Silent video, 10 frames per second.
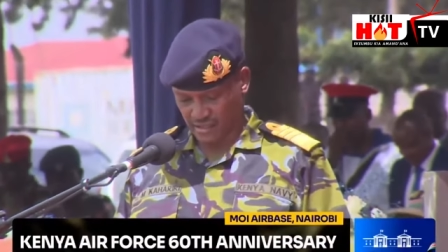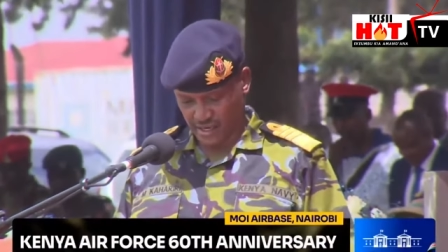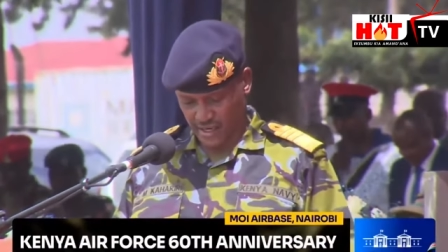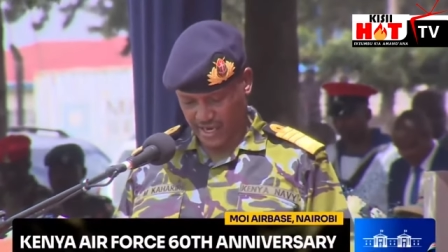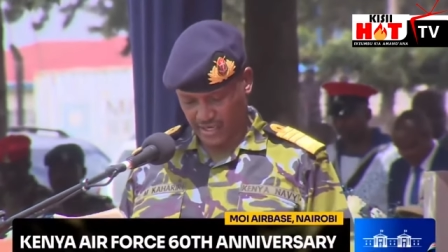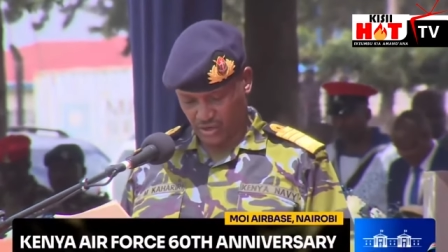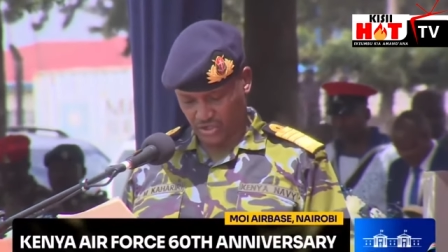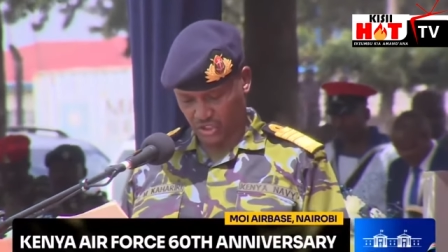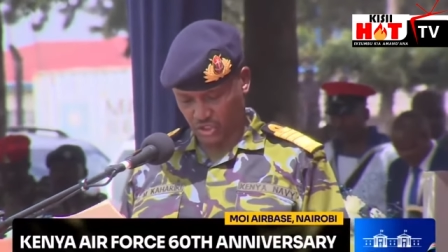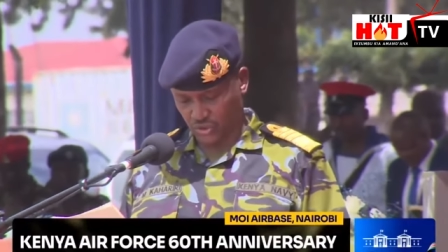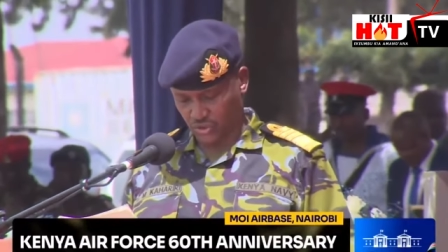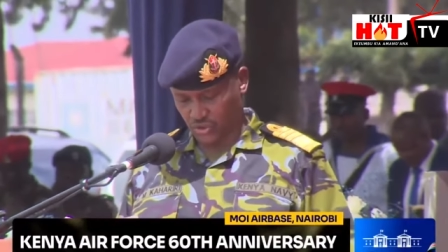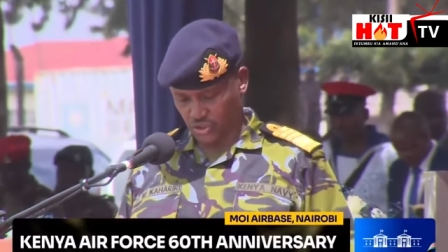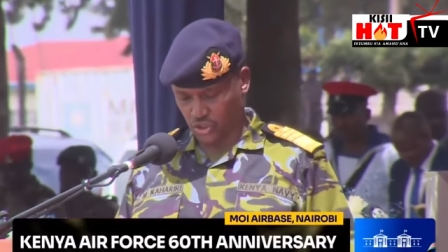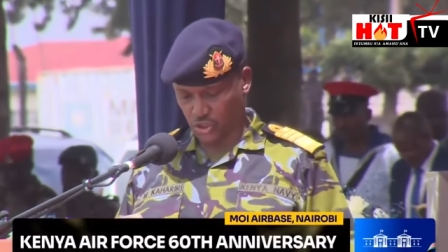and also
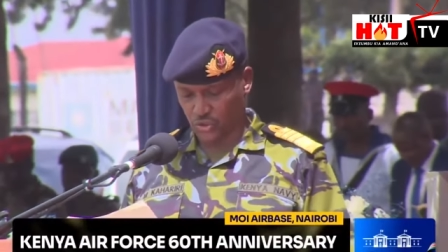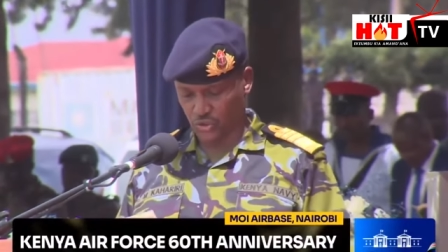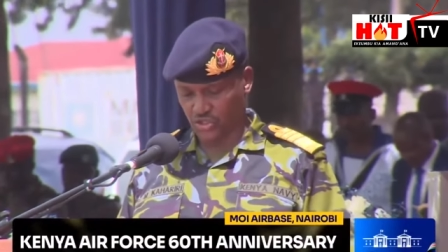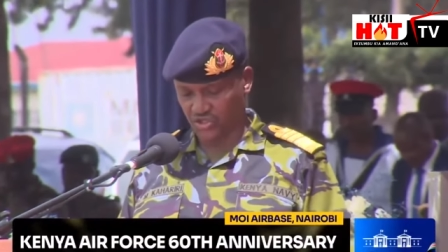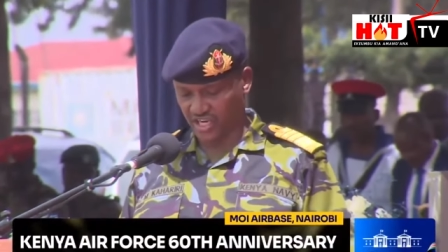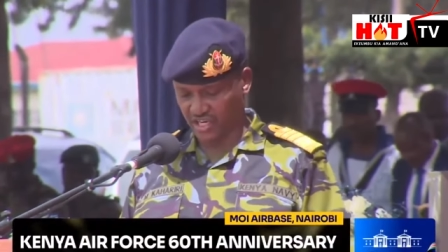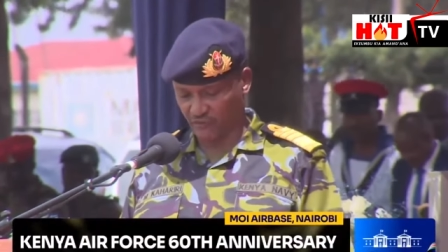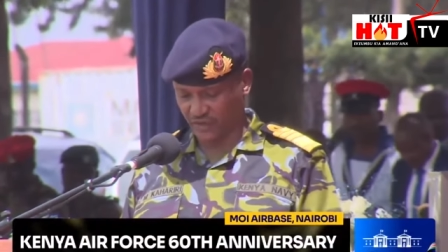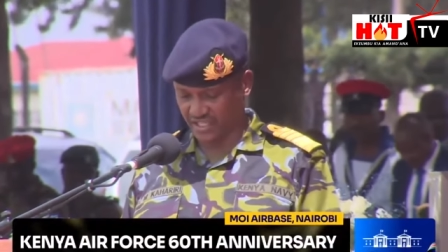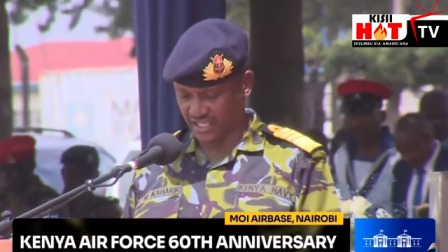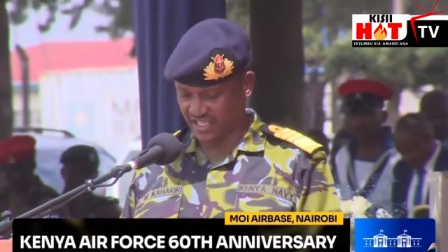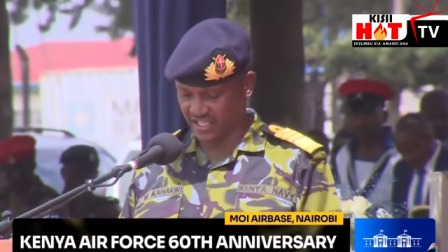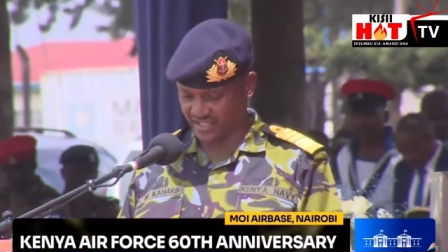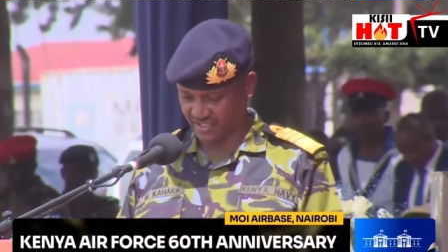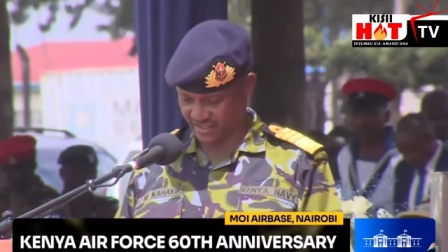through training
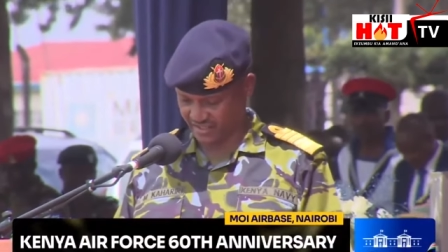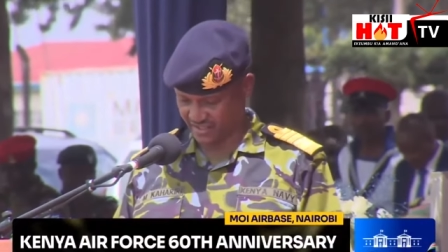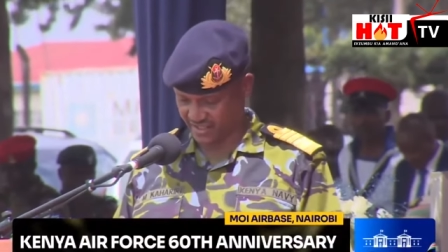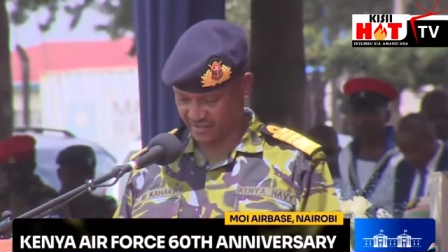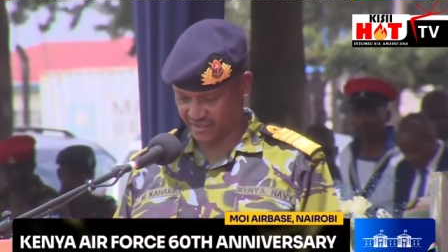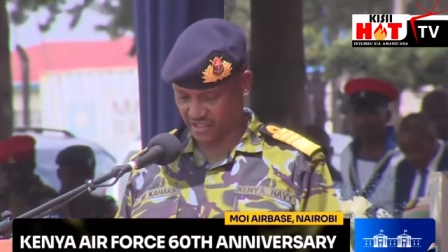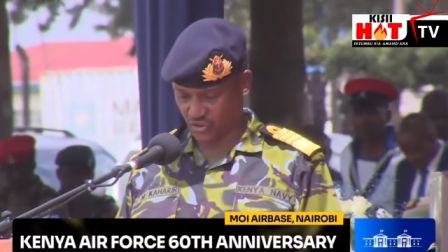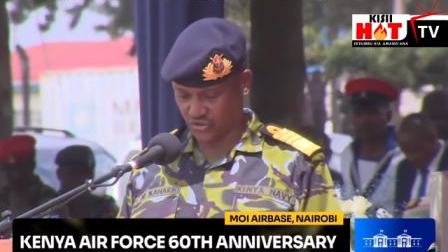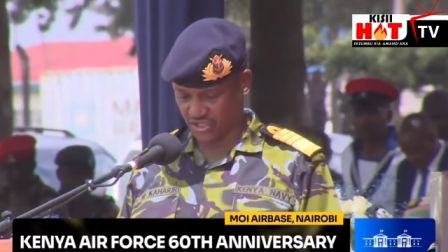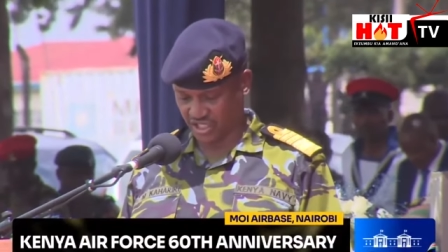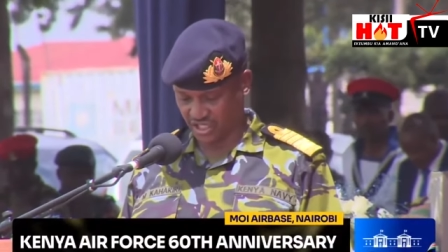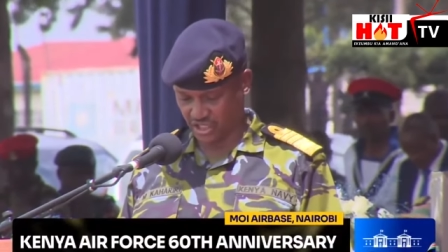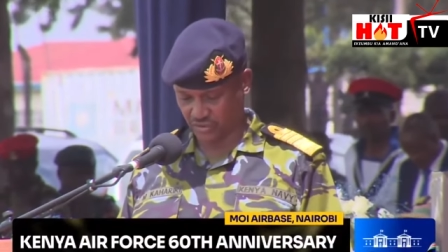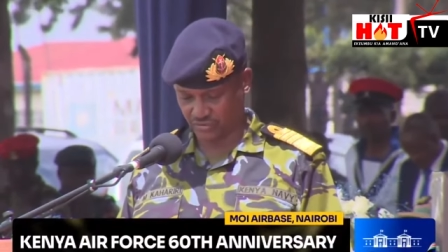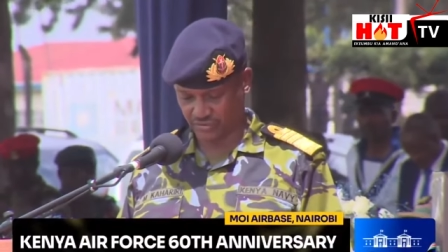facilities that continue
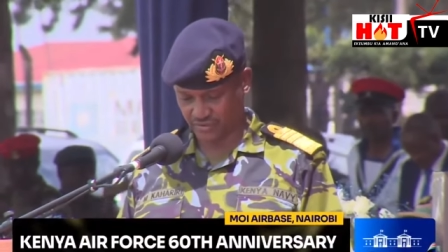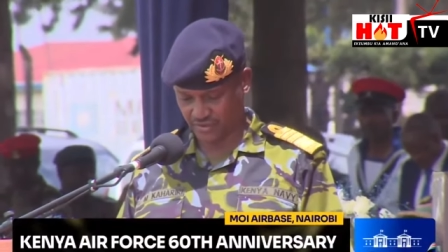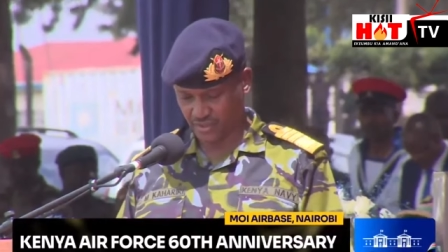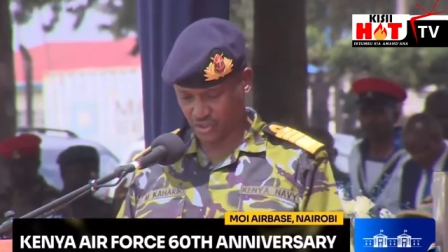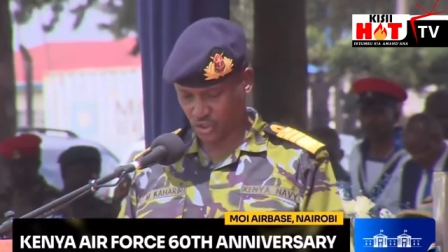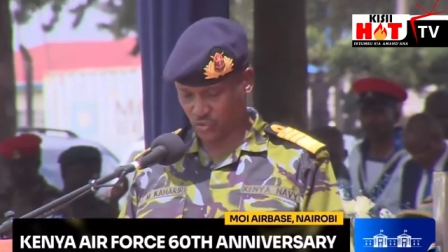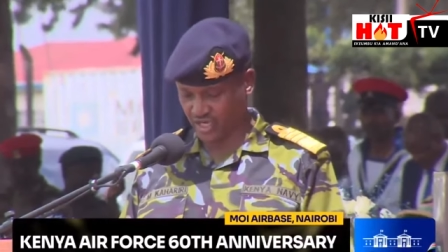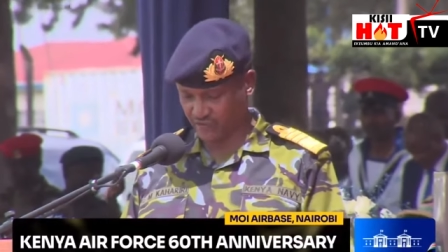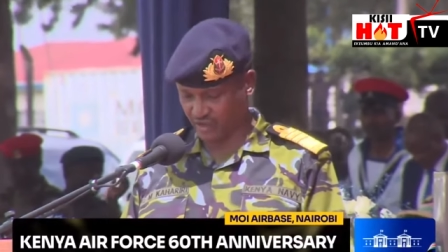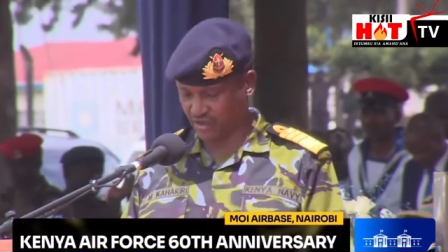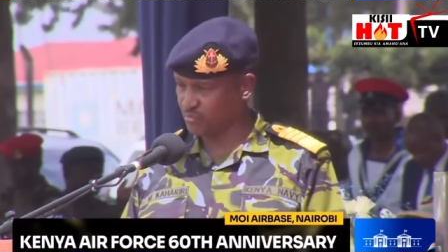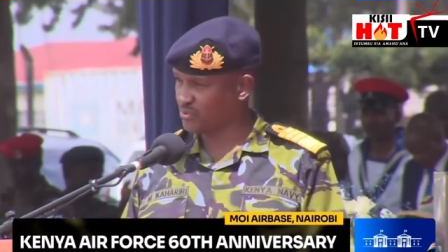to develop